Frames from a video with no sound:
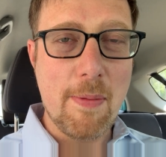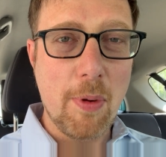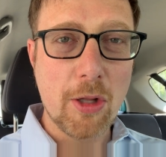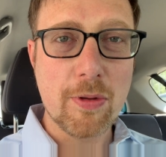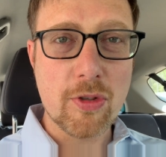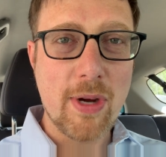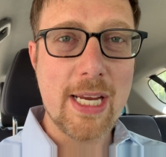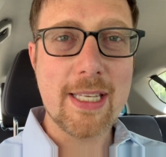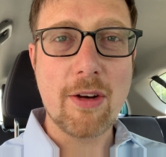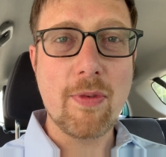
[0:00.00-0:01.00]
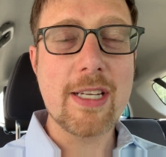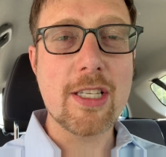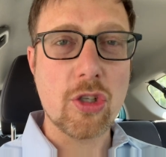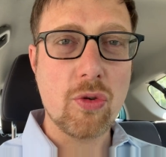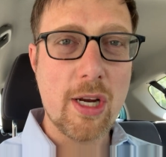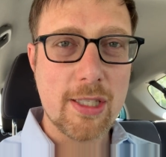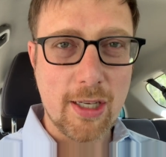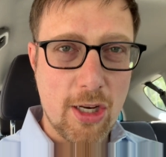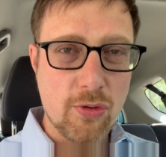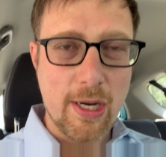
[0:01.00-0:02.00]
Baldwin's race and in races across the
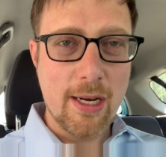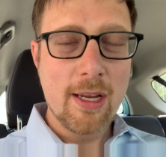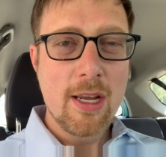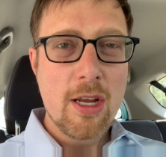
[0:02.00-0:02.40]
country,